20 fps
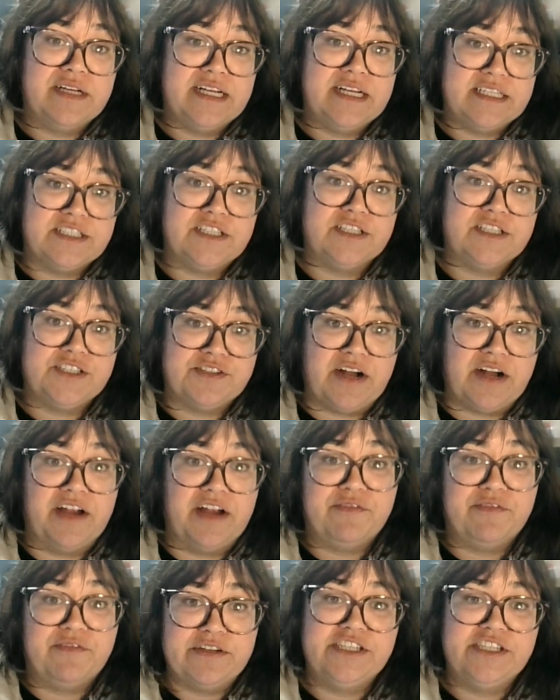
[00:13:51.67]
is to
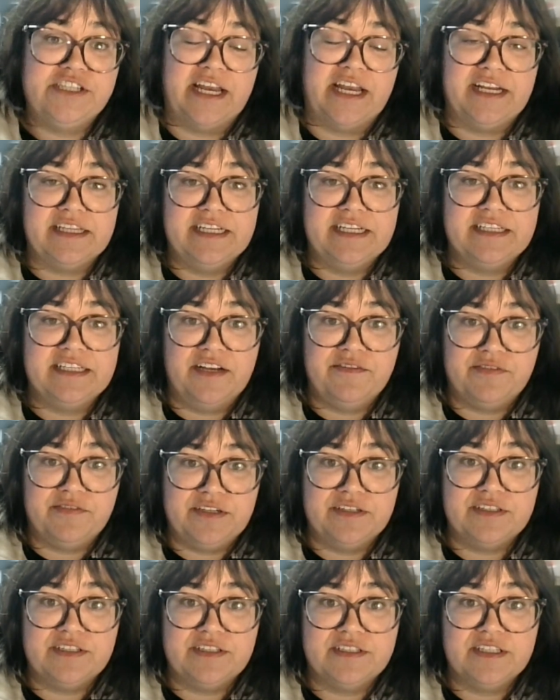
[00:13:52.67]
strive for genetically
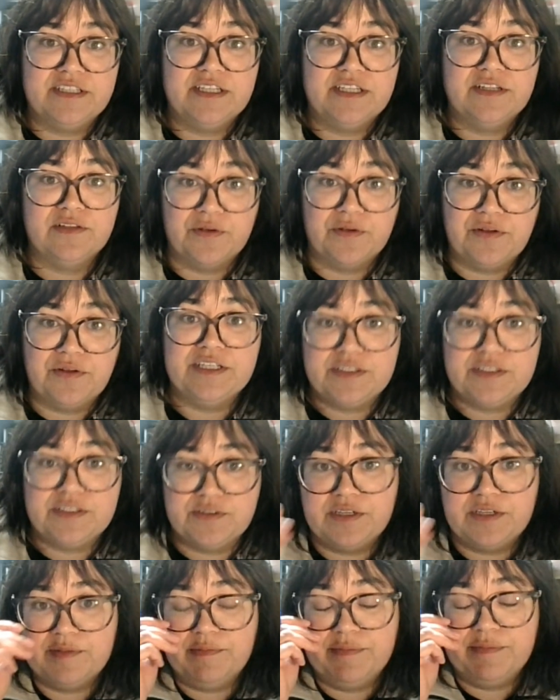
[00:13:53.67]
diverse, locally
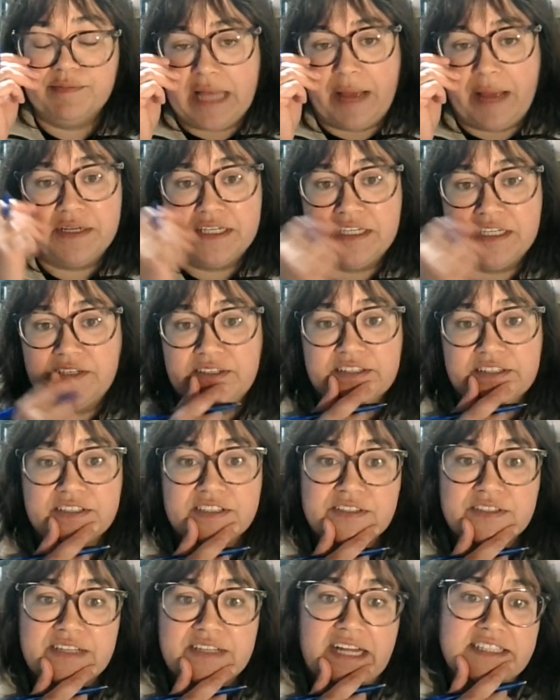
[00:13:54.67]
sourced plant
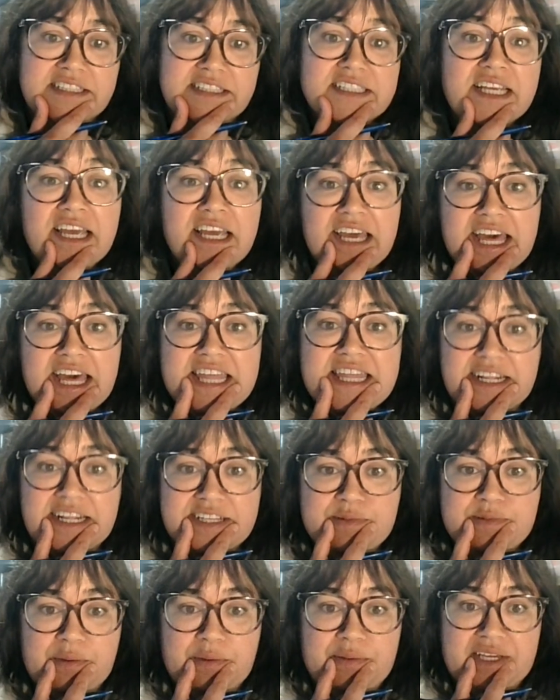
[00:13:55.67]
materials. So
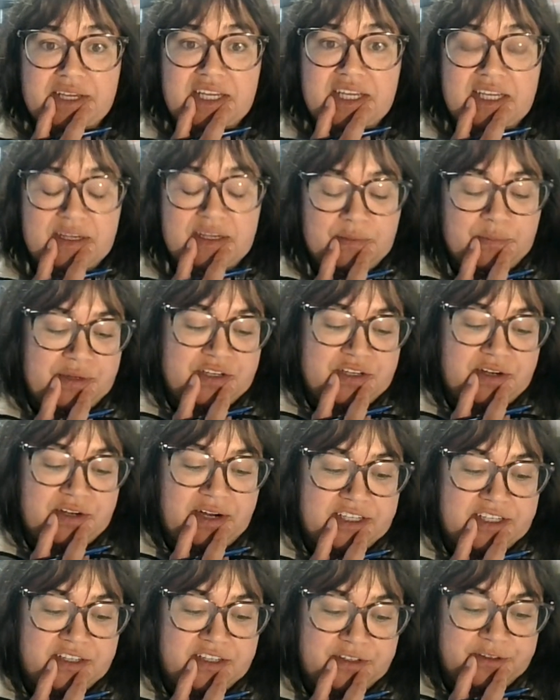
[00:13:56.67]
that's what we
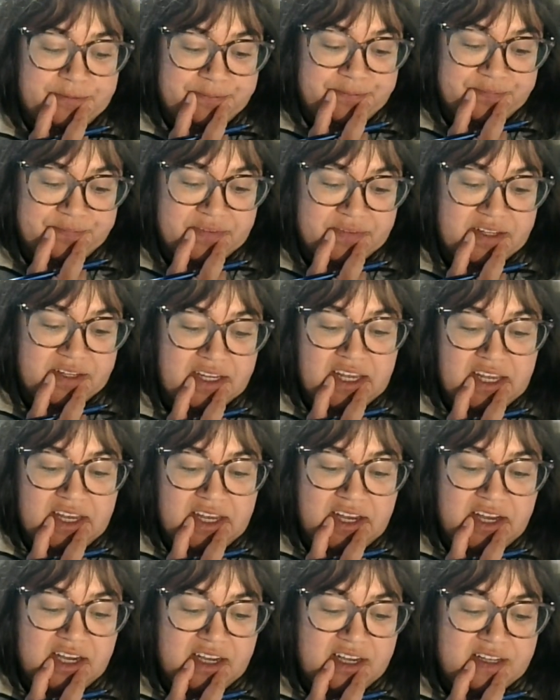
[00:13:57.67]
try to do.
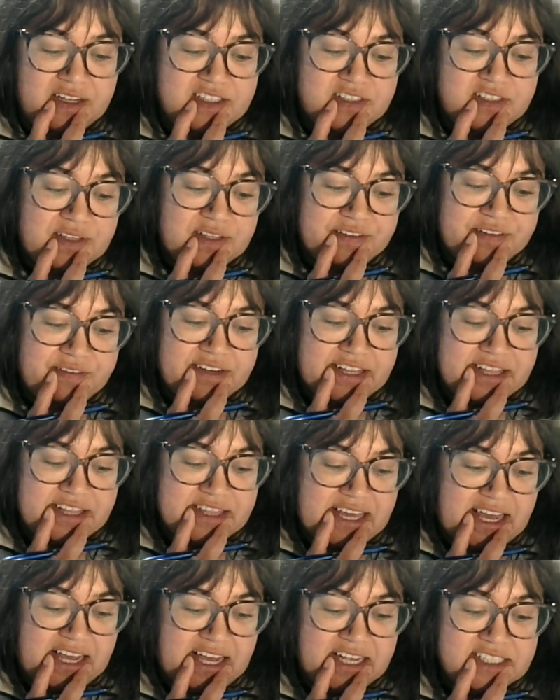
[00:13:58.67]
So I'll leave it
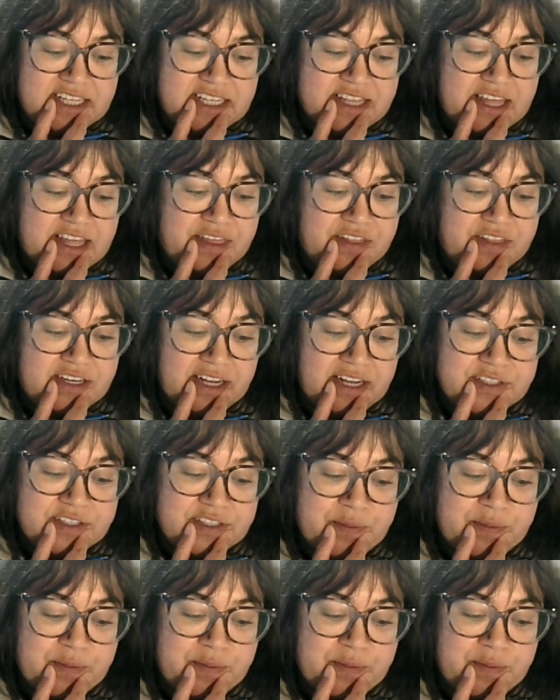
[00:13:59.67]
at that. And then the next